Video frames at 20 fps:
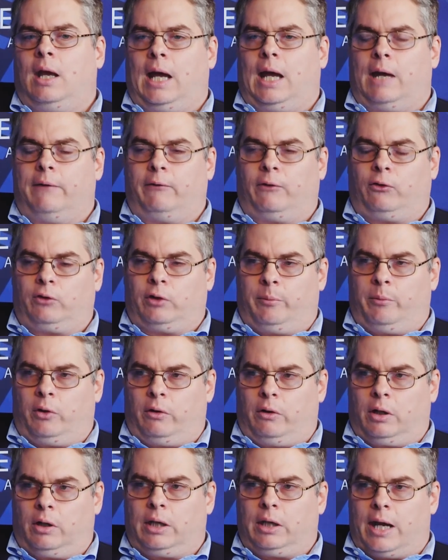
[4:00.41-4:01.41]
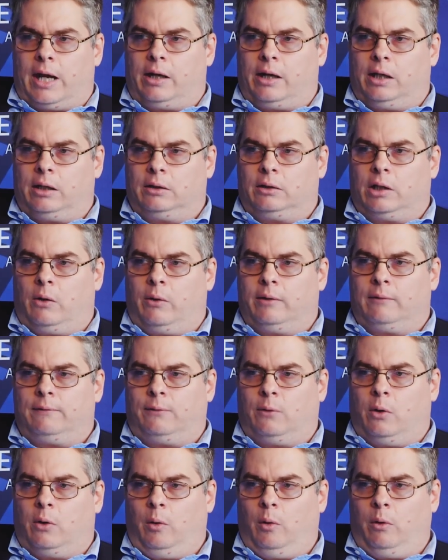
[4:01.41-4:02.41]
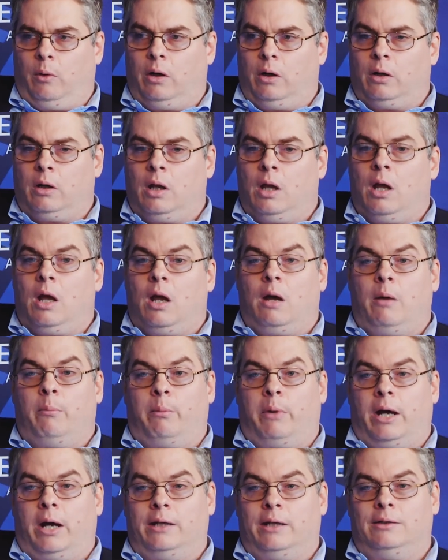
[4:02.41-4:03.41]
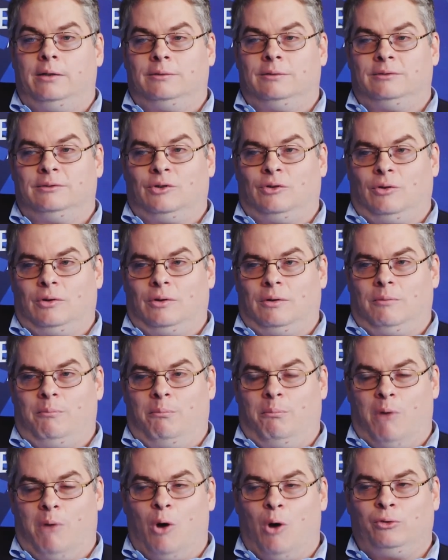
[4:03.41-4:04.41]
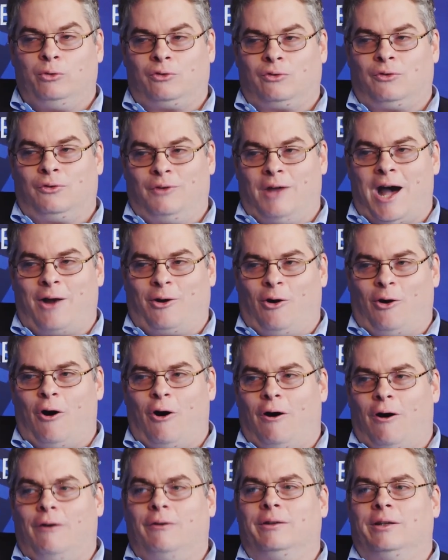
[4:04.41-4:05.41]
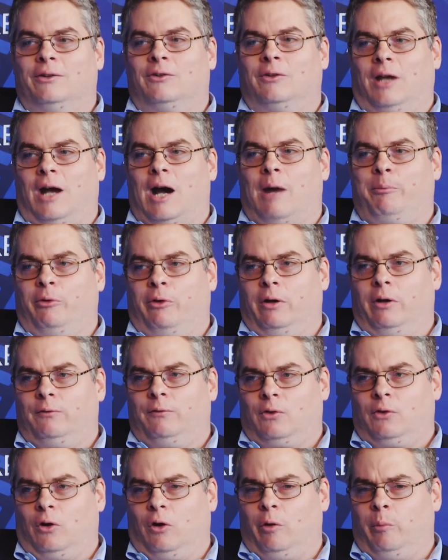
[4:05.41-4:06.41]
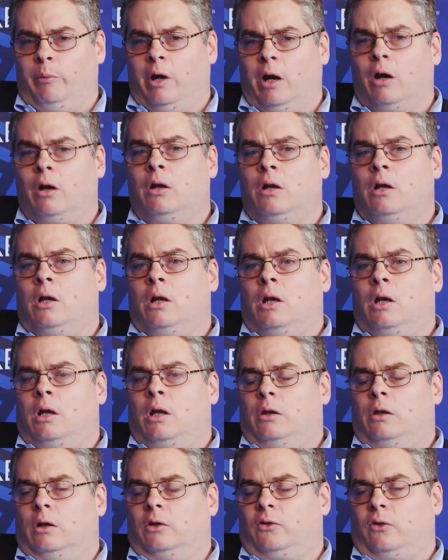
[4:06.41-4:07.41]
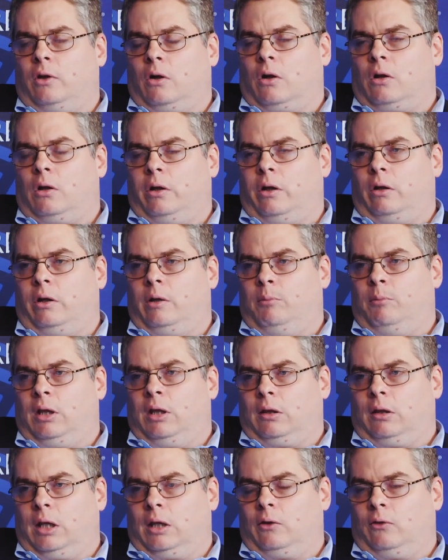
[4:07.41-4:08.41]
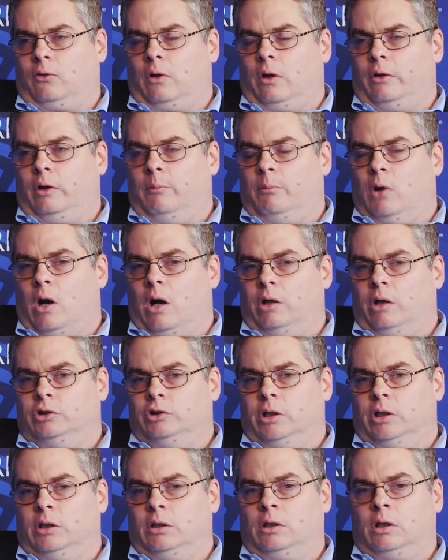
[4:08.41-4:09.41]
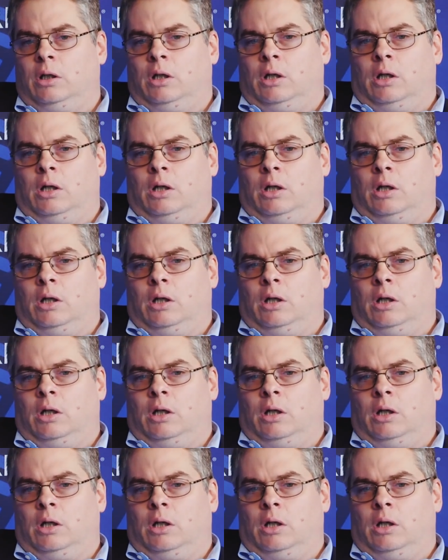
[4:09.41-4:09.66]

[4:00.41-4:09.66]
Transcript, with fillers: have a similar accounting going forward. But most, not all, is the operative term there. There, there clearly be things on the margin,